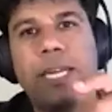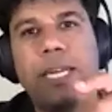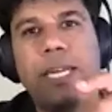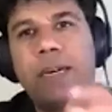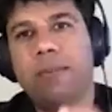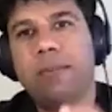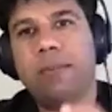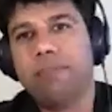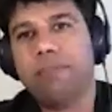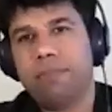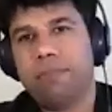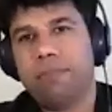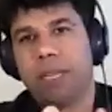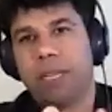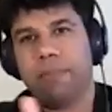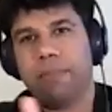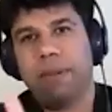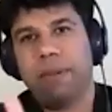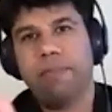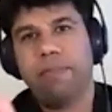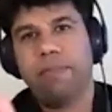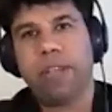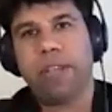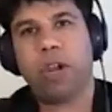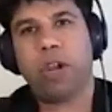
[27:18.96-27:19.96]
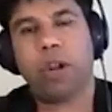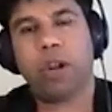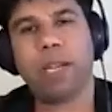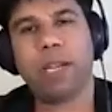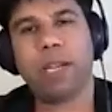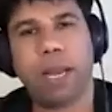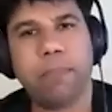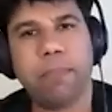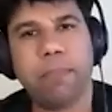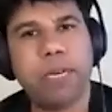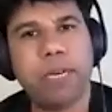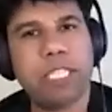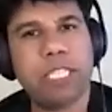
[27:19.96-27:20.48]
uh, I mean, we got
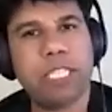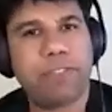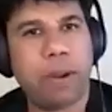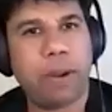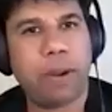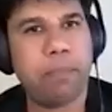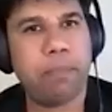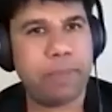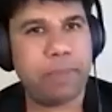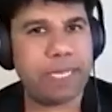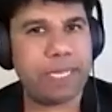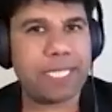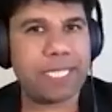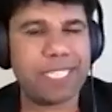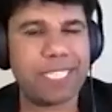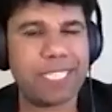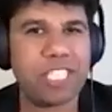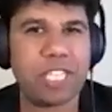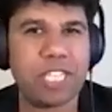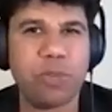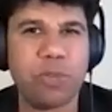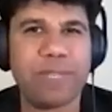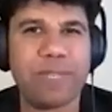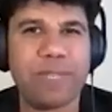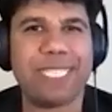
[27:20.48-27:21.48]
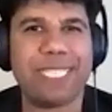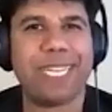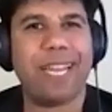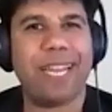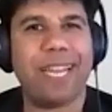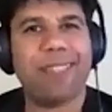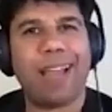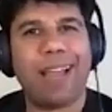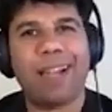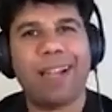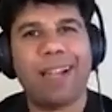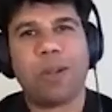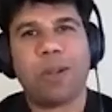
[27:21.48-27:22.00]
numbers from BCG which said
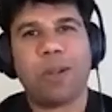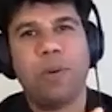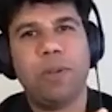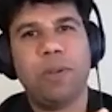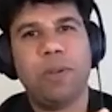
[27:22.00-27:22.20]
that